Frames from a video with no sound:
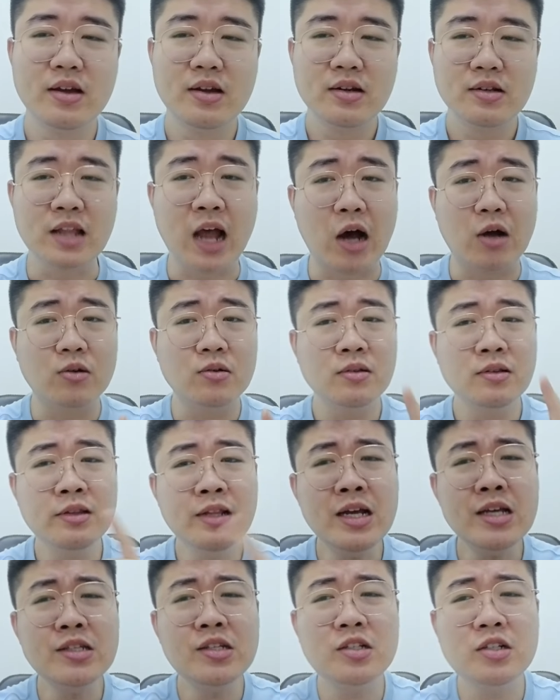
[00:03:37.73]
Now
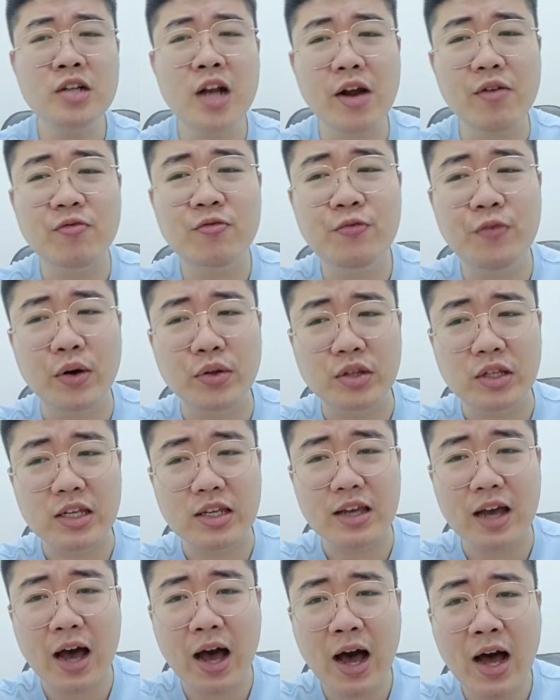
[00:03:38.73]
let's check for
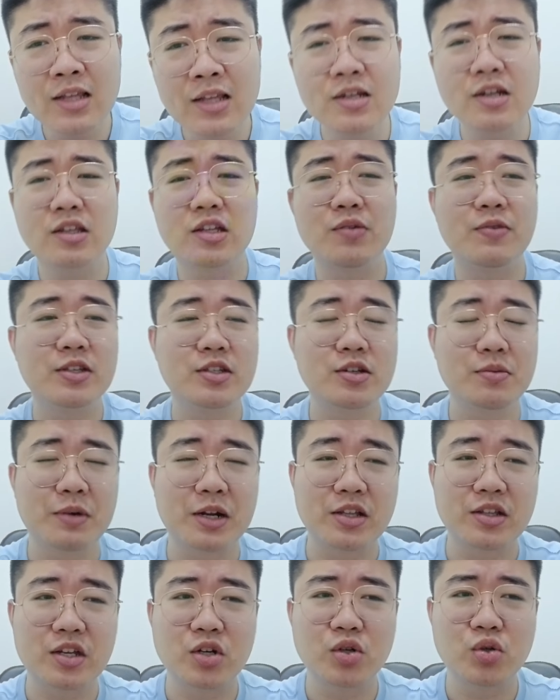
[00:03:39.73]
the other
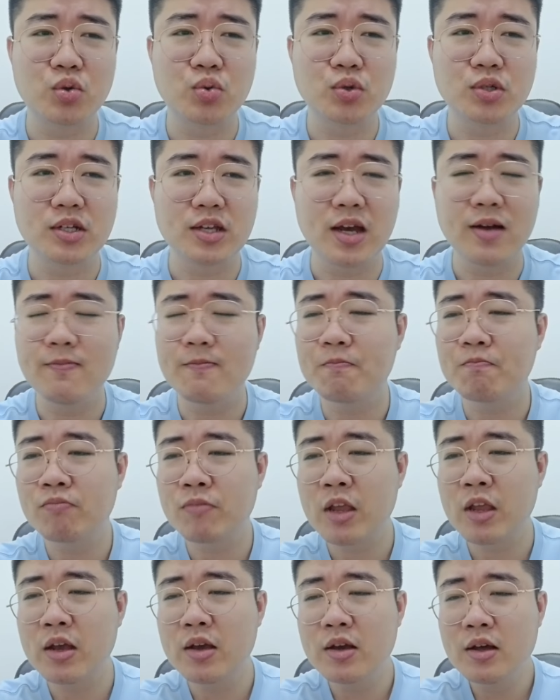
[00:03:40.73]
divisibility rules here.
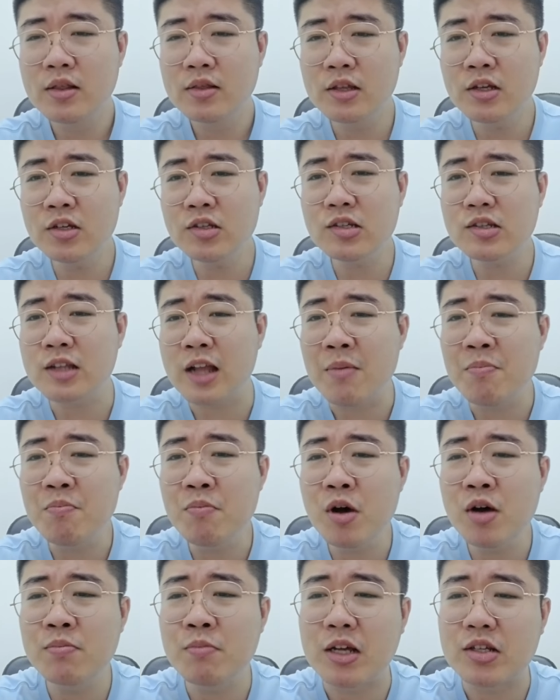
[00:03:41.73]
This
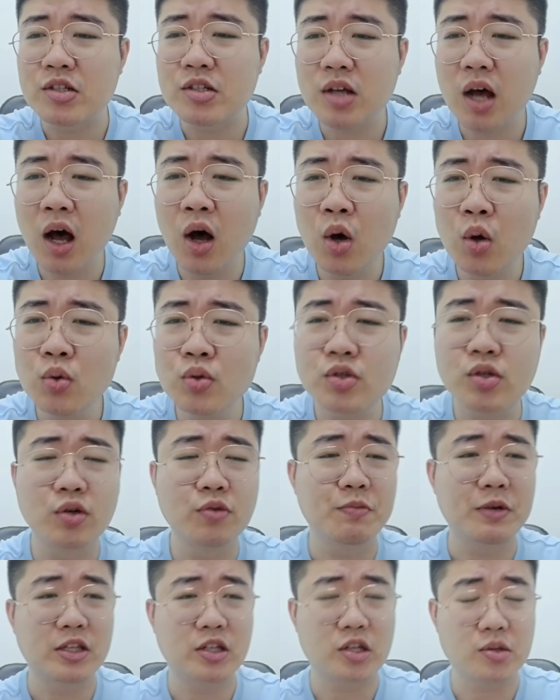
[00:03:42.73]
number must
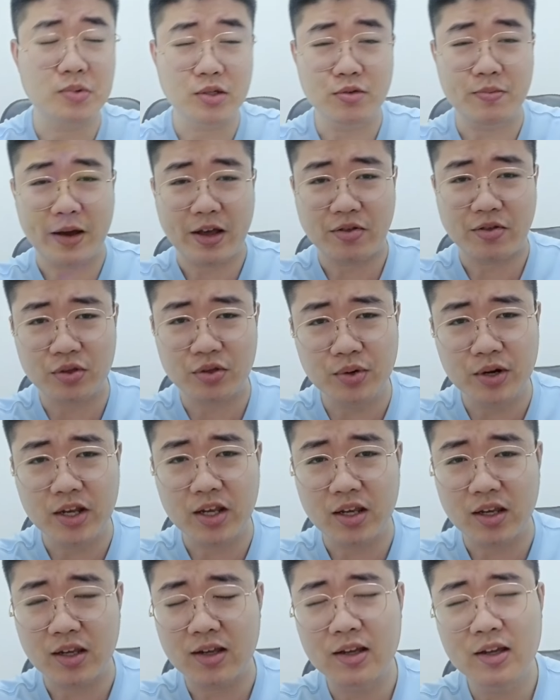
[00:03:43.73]
also be divisible by
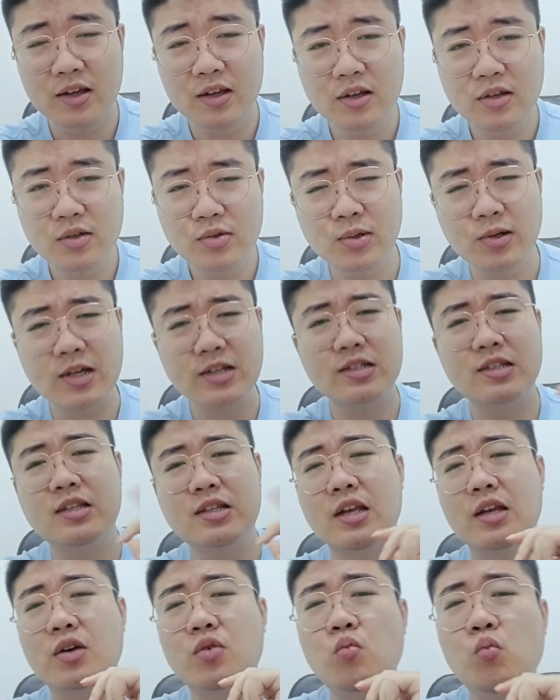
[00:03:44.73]
3. So let's
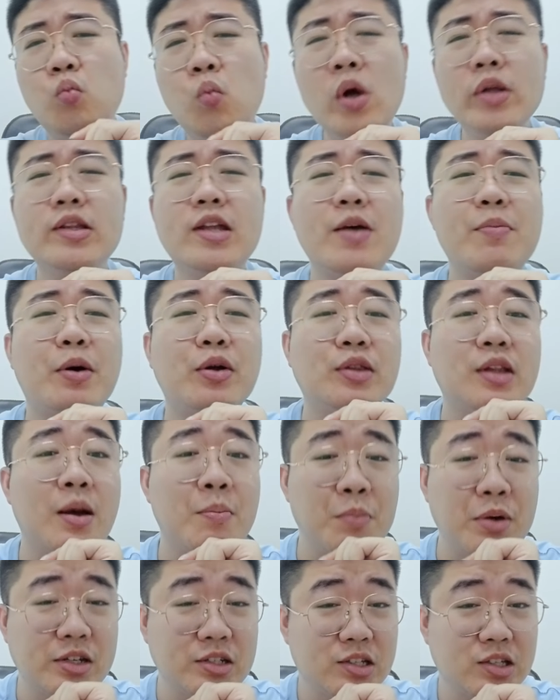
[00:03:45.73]
think, what type of
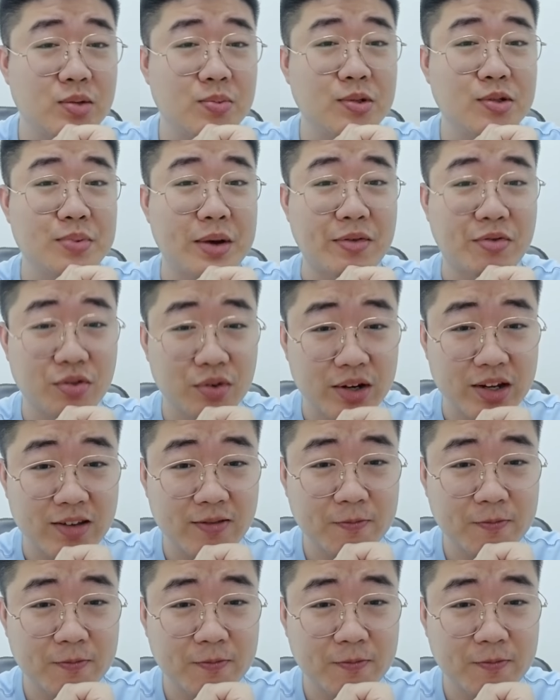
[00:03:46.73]
number is divisible by 3?